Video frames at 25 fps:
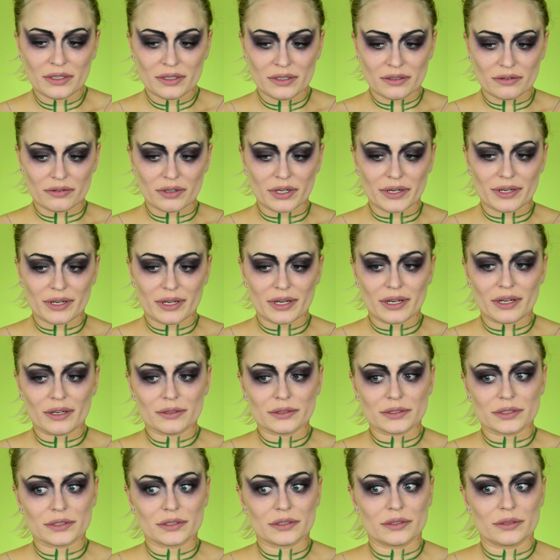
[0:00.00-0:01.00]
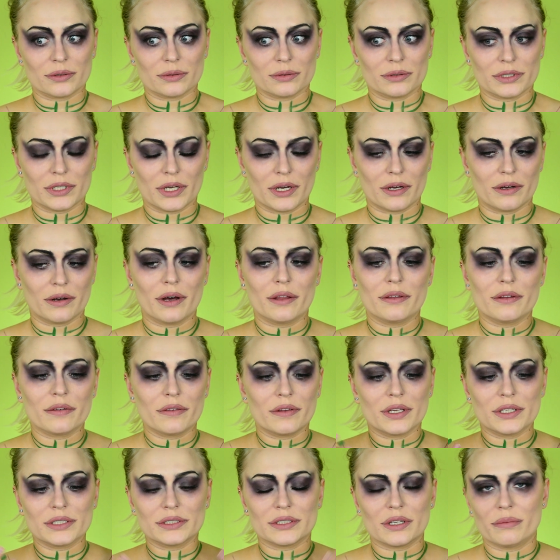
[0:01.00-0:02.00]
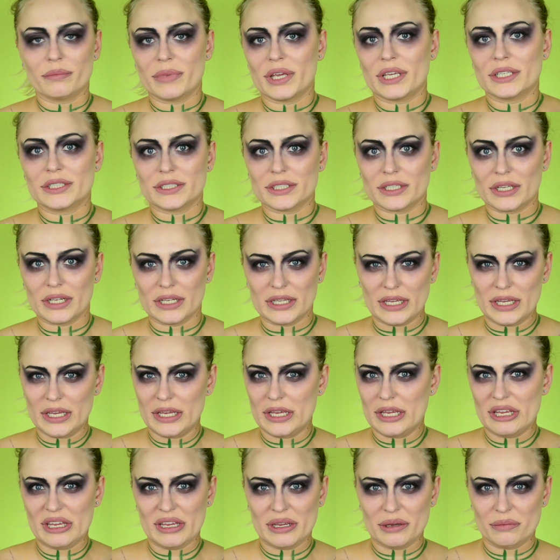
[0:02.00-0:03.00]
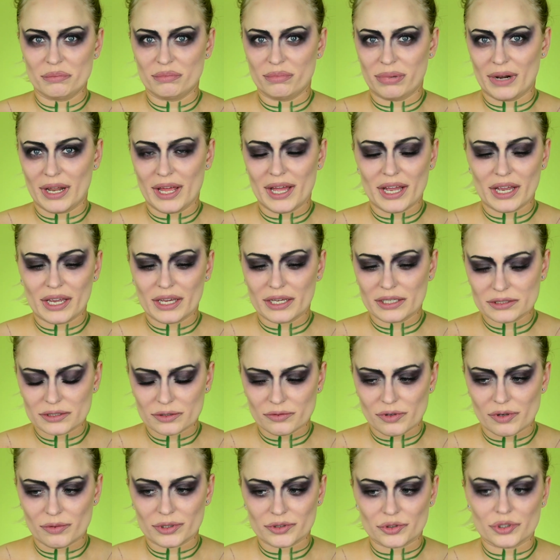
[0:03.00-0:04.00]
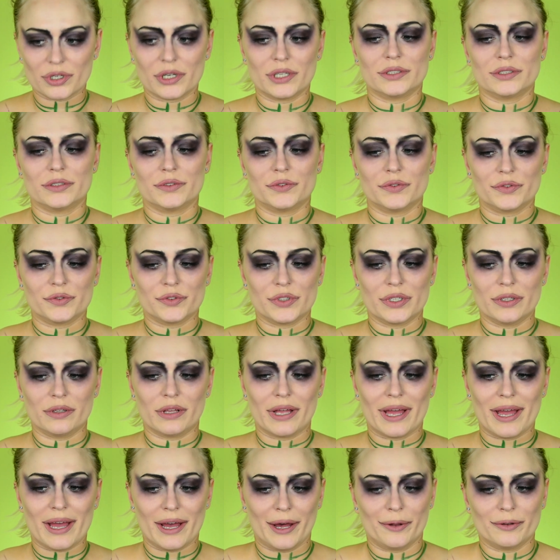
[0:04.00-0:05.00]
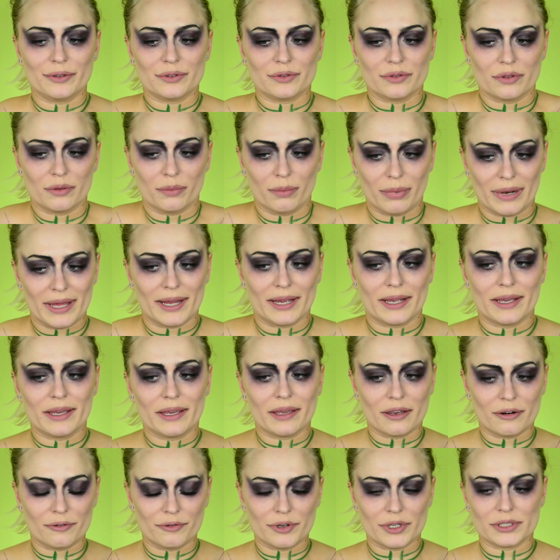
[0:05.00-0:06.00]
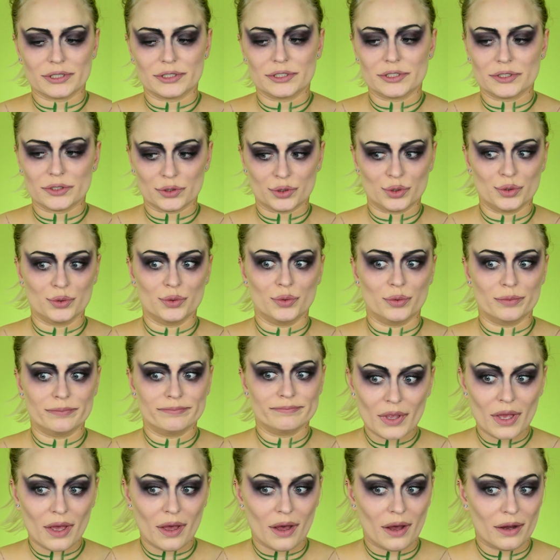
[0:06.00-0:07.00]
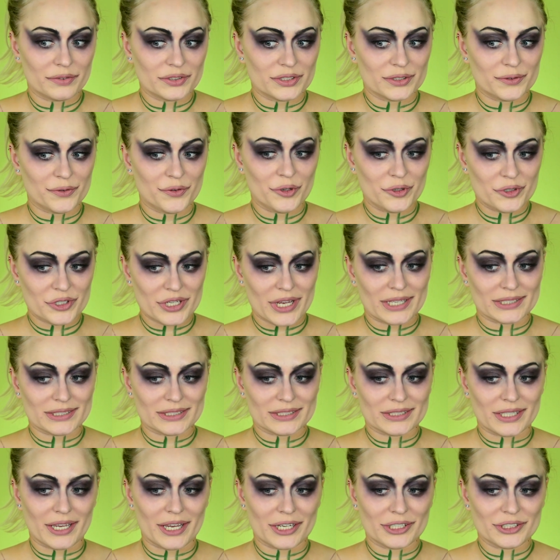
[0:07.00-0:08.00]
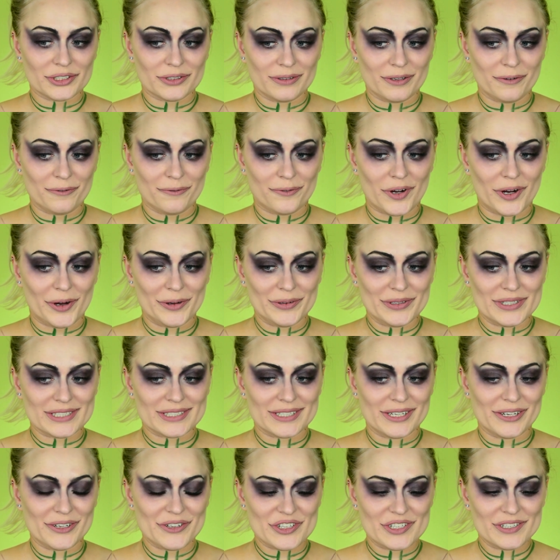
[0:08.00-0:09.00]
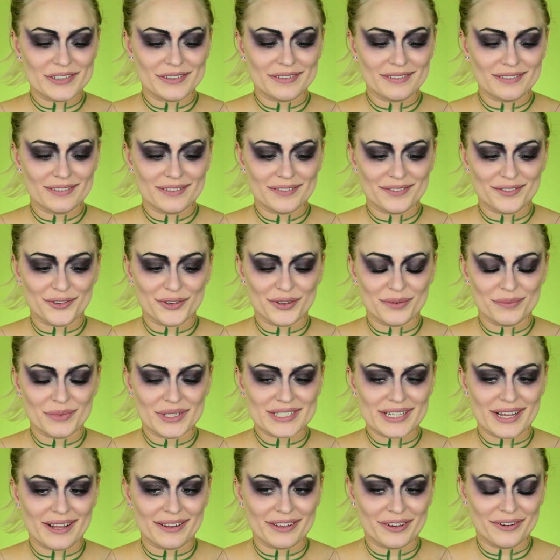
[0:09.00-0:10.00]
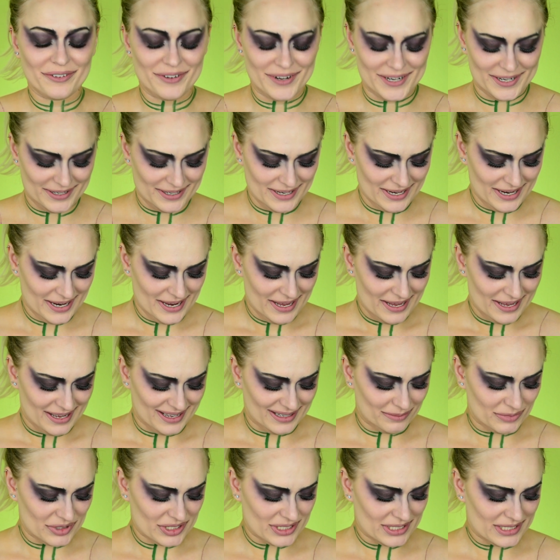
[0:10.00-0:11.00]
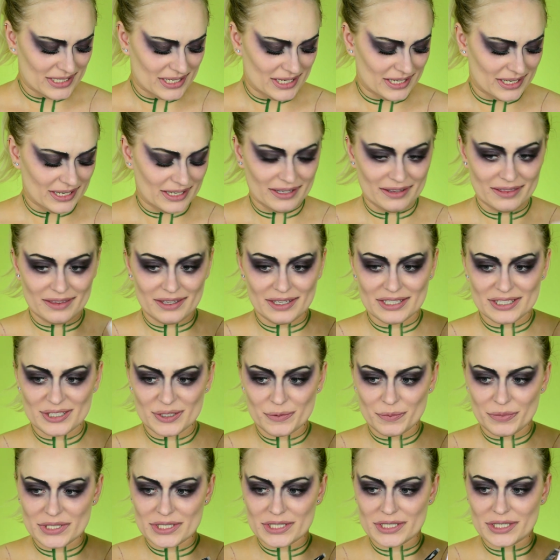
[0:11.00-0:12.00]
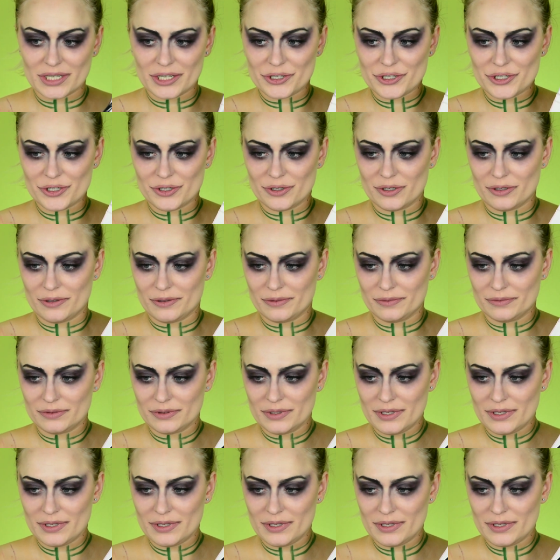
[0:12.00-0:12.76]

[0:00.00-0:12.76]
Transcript: right now. So yeah, other things are basically black, so I will try to fill out the black areas too. After a few tests I actually found a solution for the metallic green. I'm just taking this pistachio